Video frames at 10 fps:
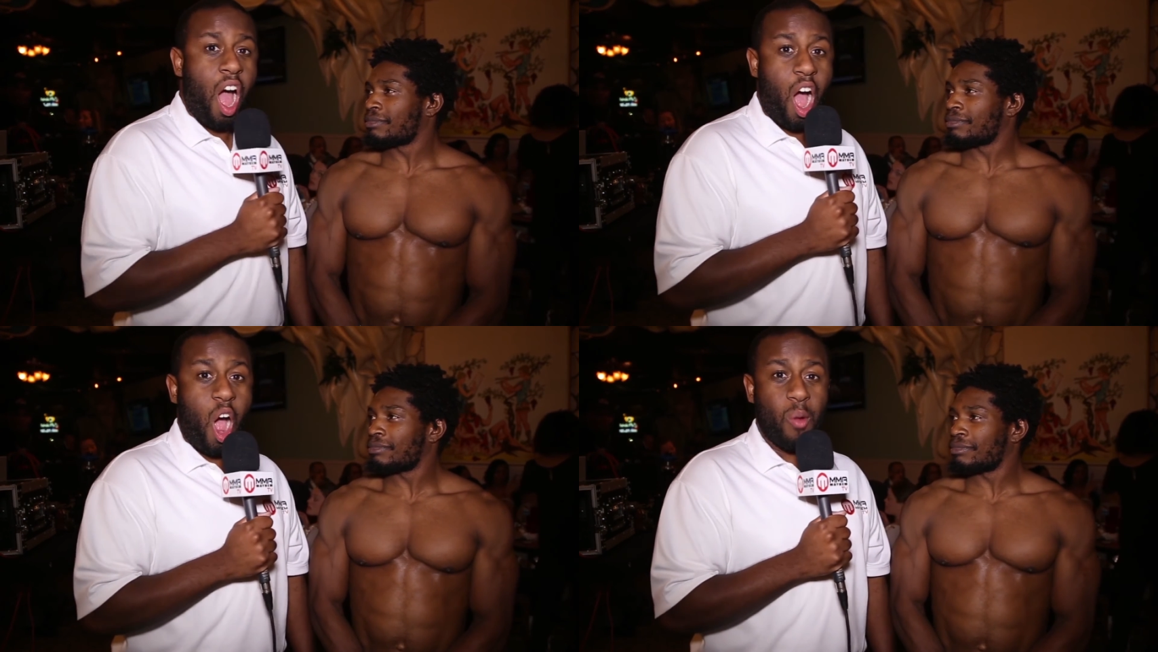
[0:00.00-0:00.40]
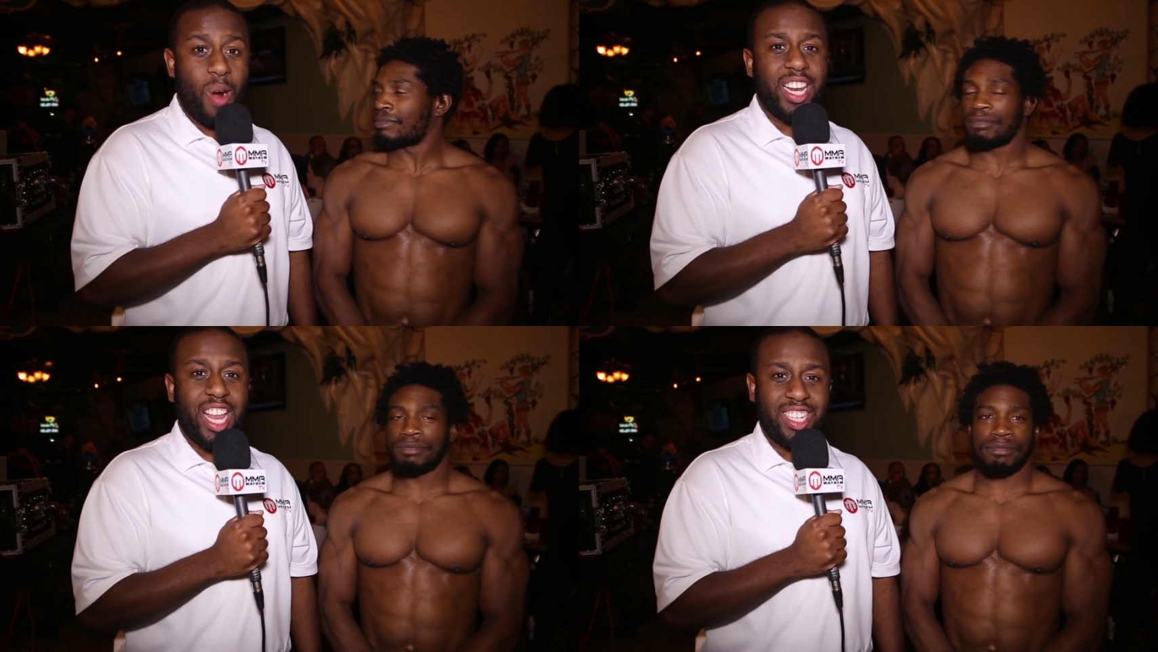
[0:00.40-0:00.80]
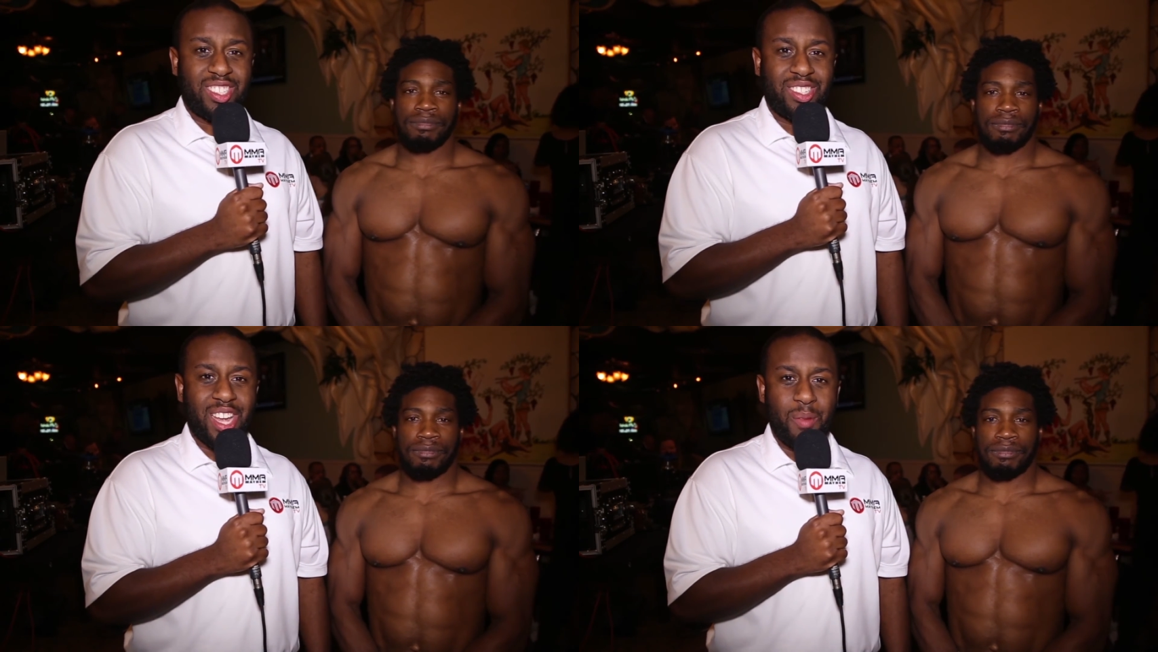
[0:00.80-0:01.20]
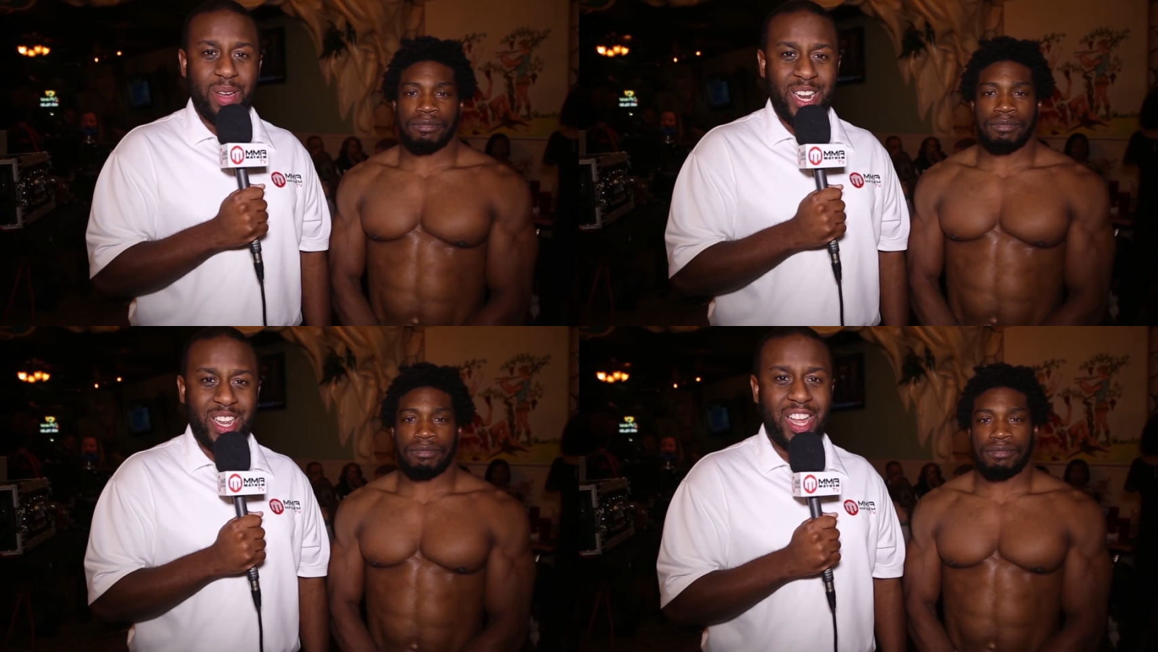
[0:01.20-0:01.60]
Speaker 1: All right, ladies and
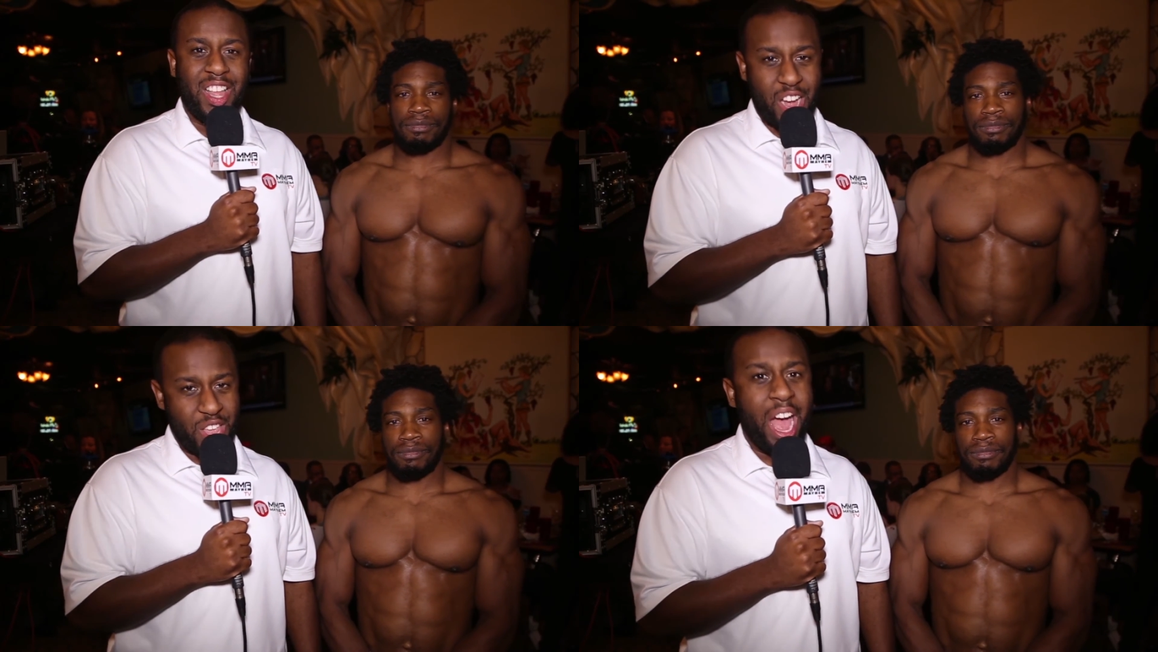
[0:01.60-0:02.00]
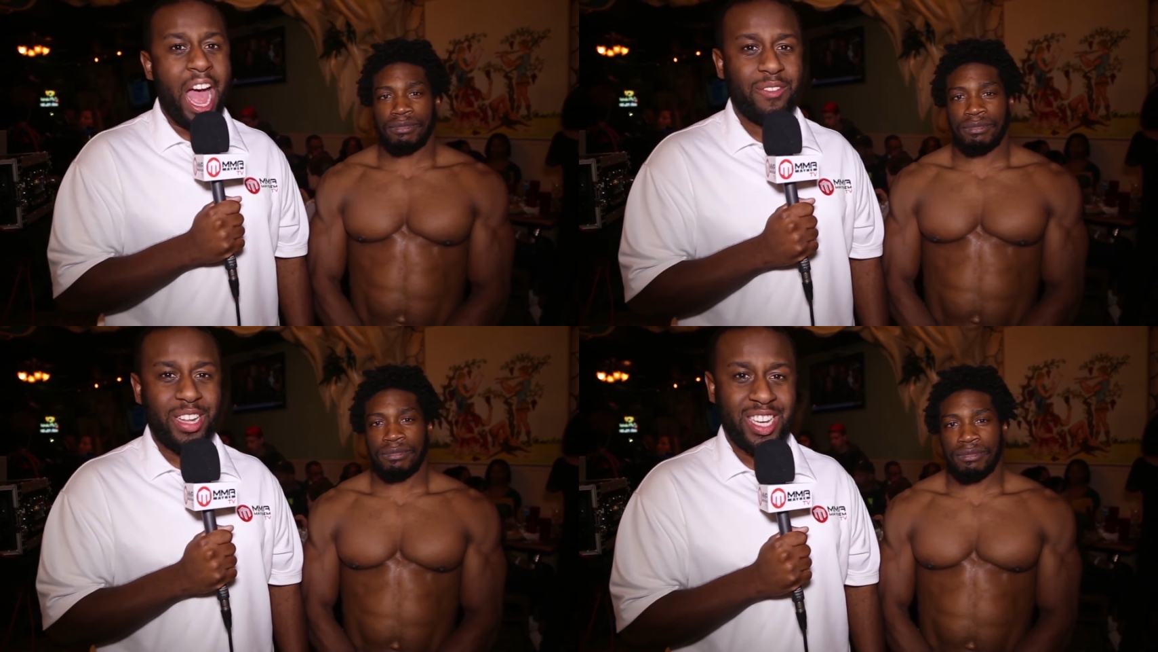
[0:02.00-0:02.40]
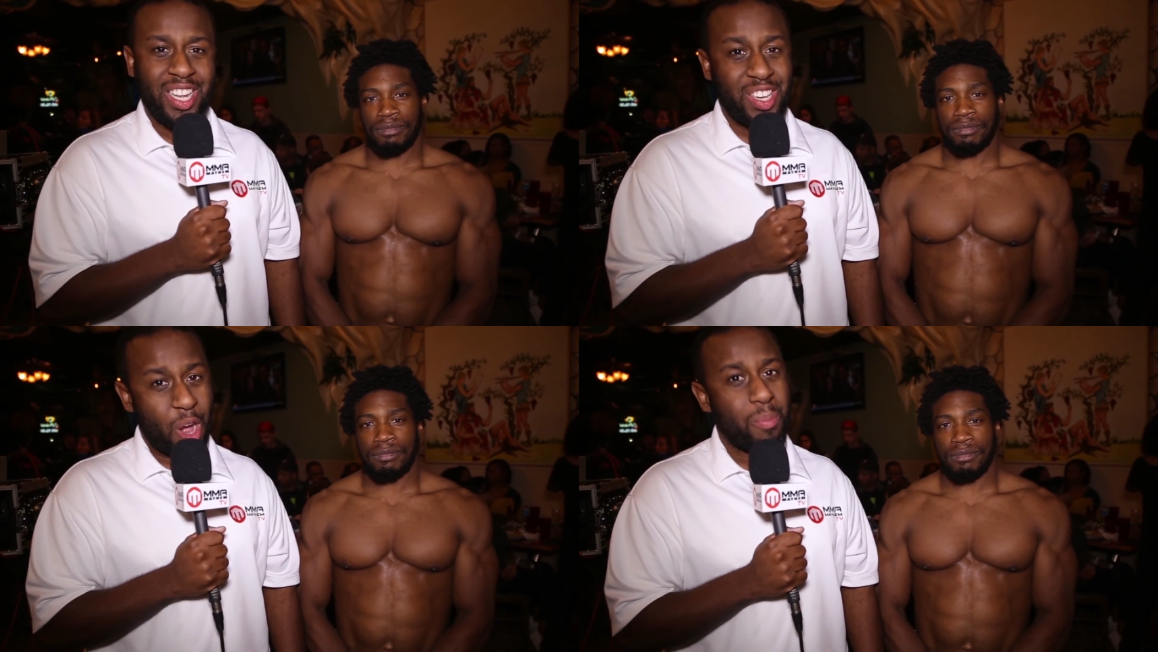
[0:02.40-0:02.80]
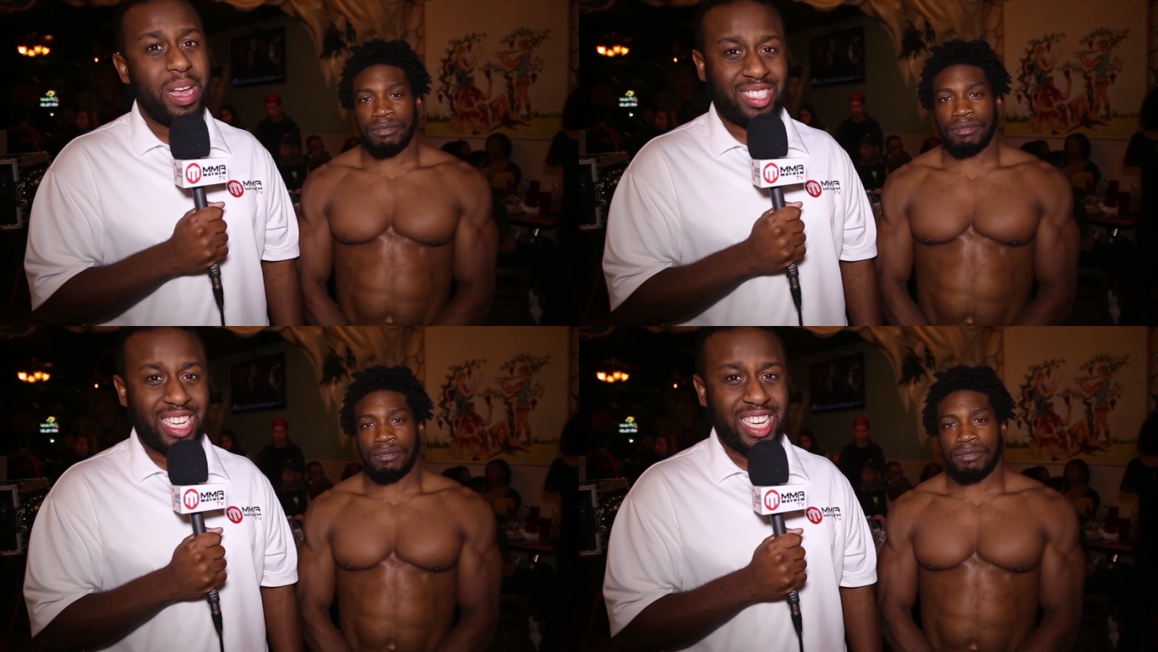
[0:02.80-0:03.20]
gentlemen, there you have it. Don't
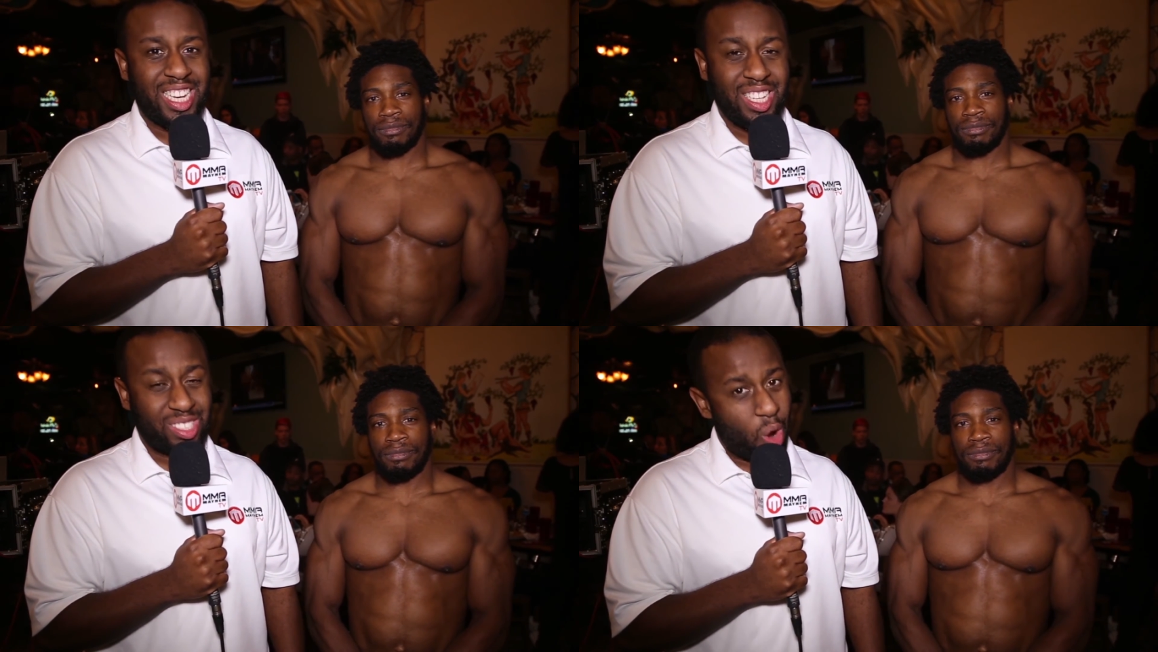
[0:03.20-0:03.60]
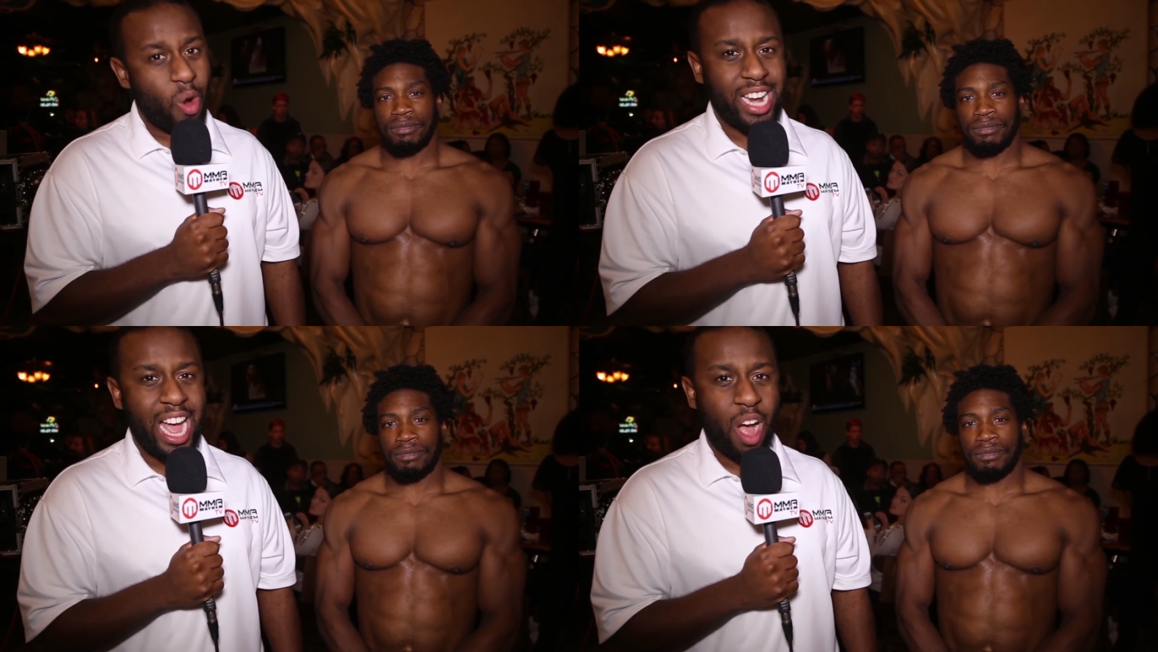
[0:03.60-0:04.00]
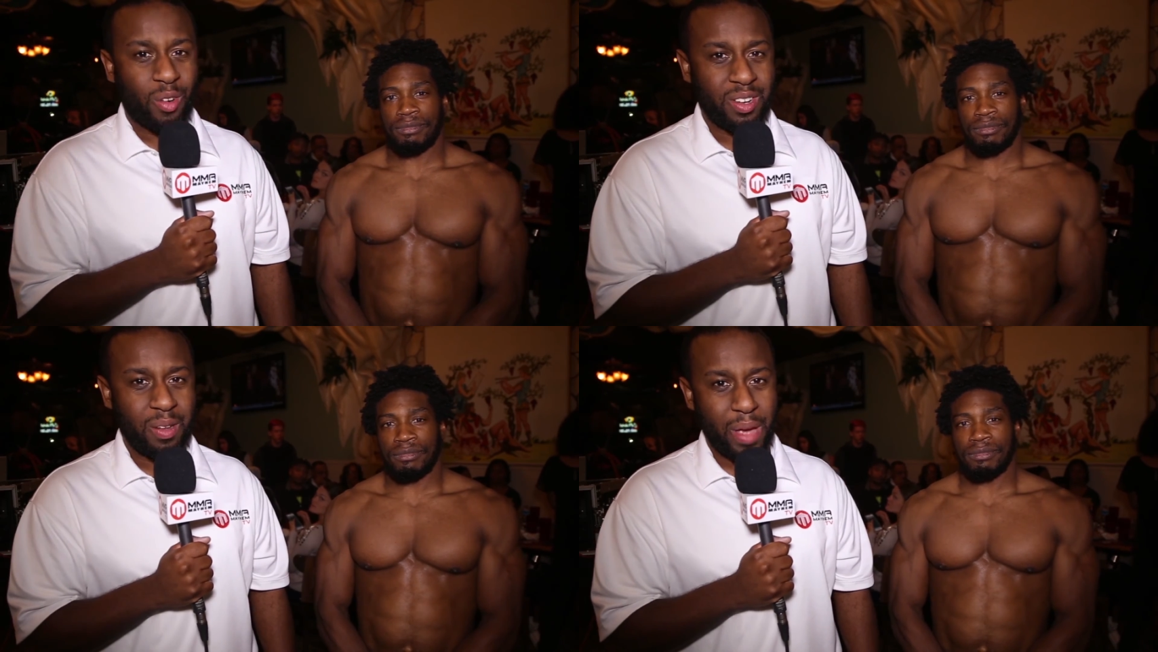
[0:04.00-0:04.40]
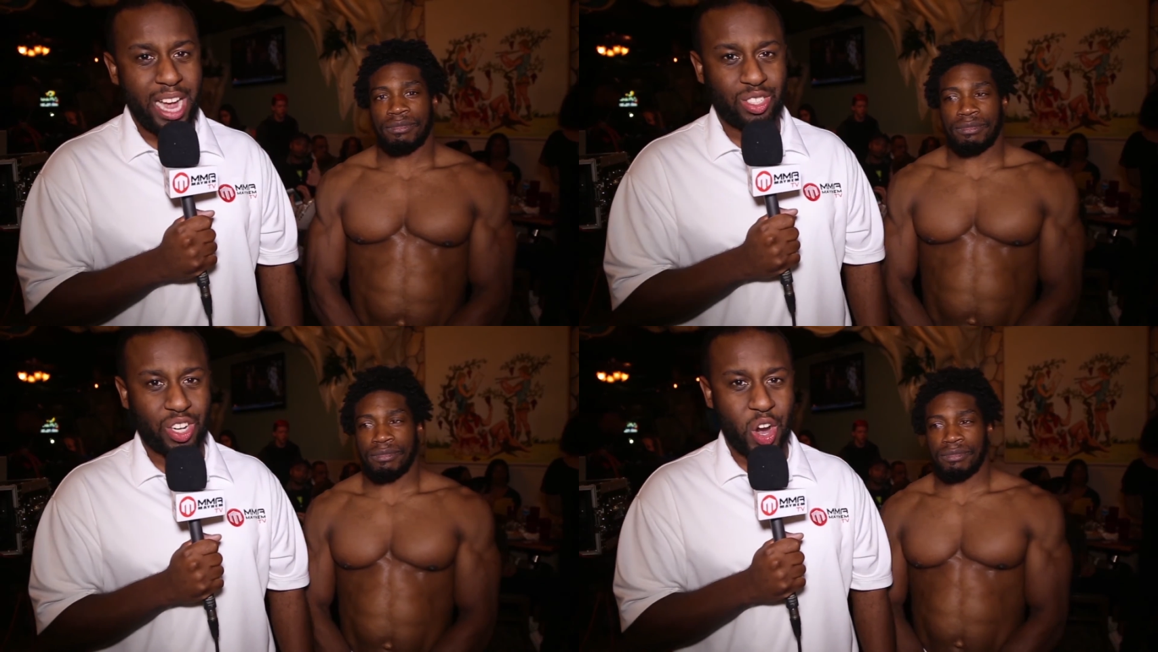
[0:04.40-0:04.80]
miss it. It's going down. Page